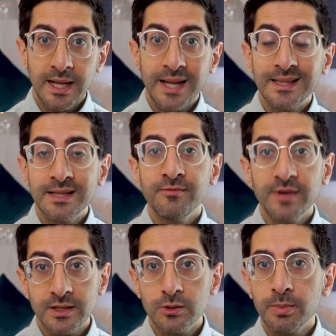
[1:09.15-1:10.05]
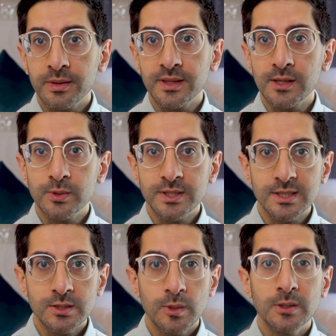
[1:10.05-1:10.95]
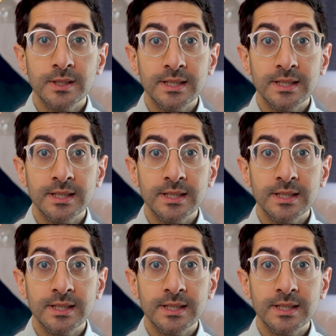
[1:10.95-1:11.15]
and lymphadenopathy, which is swollen